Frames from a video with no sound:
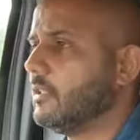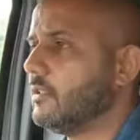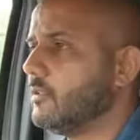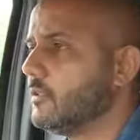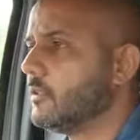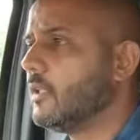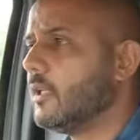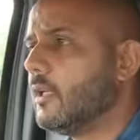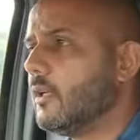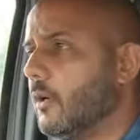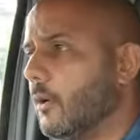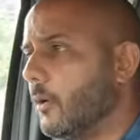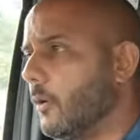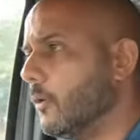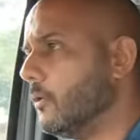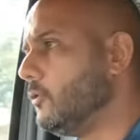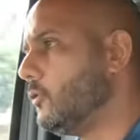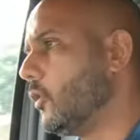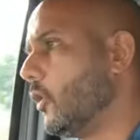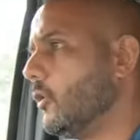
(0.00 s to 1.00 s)
just
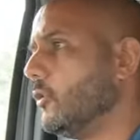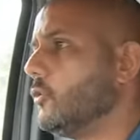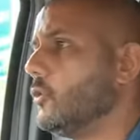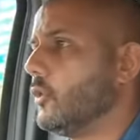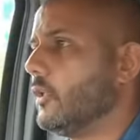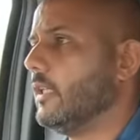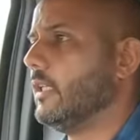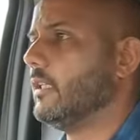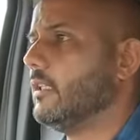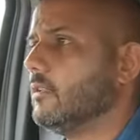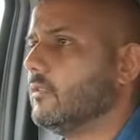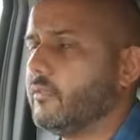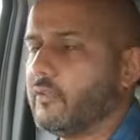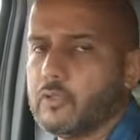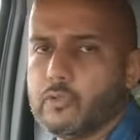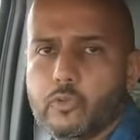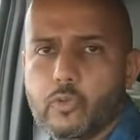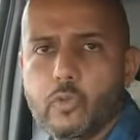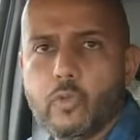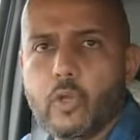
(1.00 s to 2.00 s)
holds on to gears
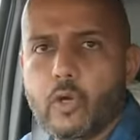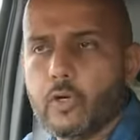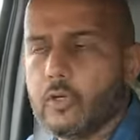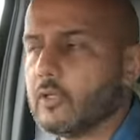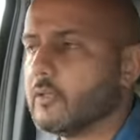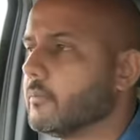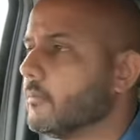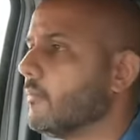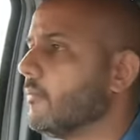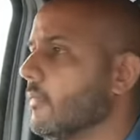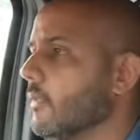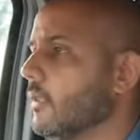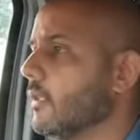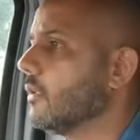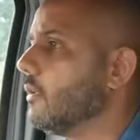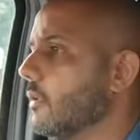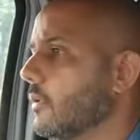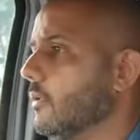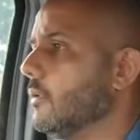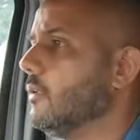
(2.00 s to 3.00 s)
for too long.
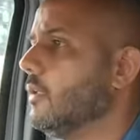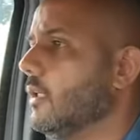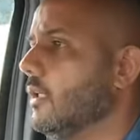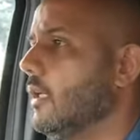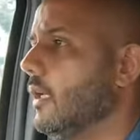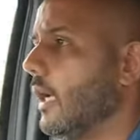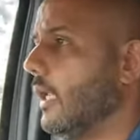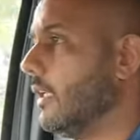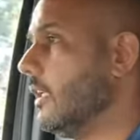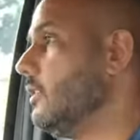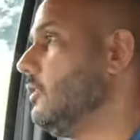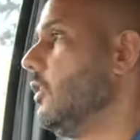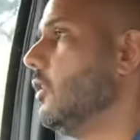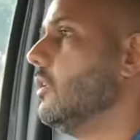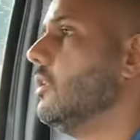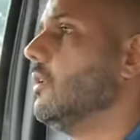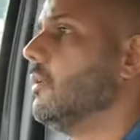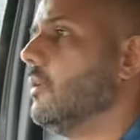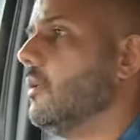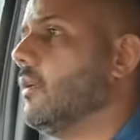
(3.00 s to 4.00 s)
You know, unless you're
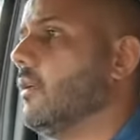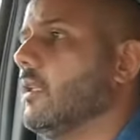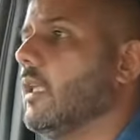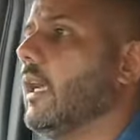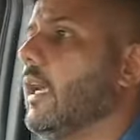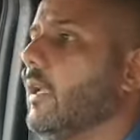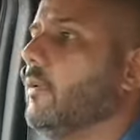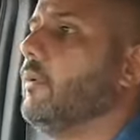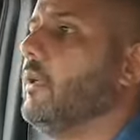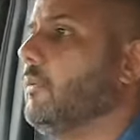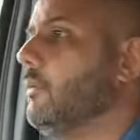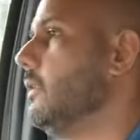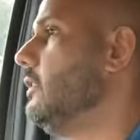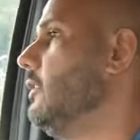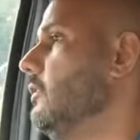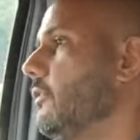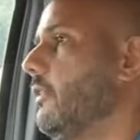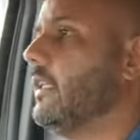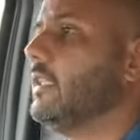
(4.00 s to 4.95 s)
on the highway, which is